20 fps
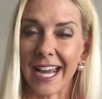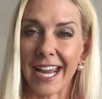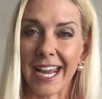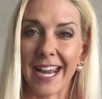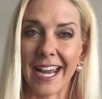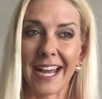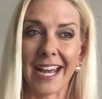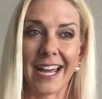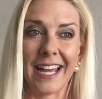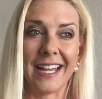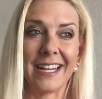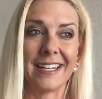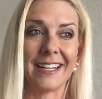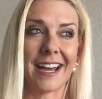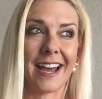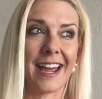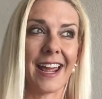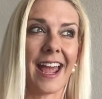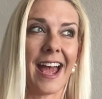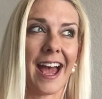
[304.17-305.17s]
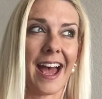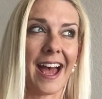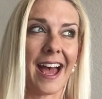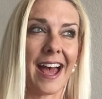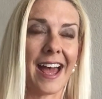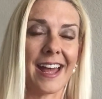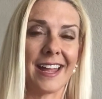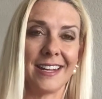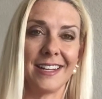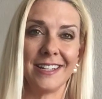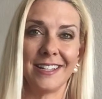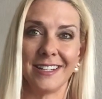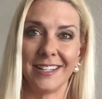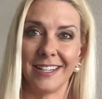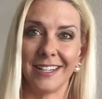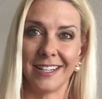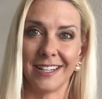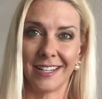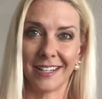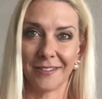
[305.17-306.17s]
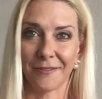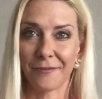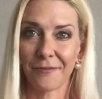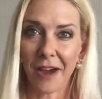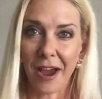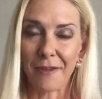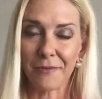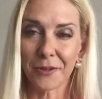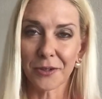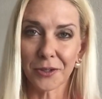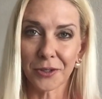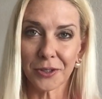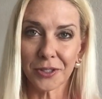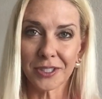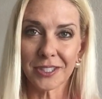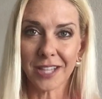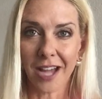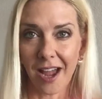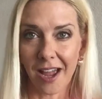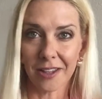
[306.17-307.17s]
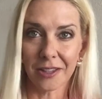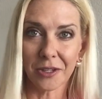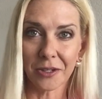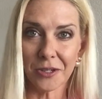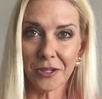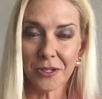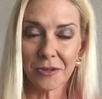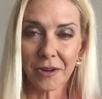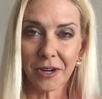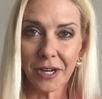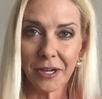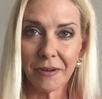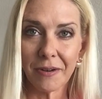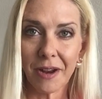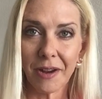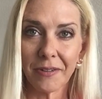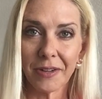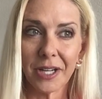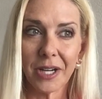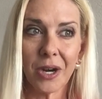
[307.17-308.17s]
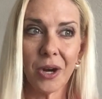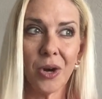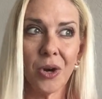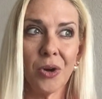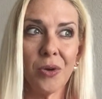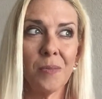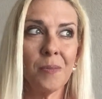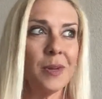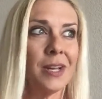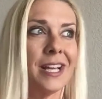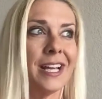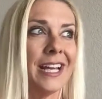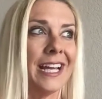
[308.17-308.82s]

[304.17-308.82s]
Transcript: and I had 5-year-old toddlers running around at home.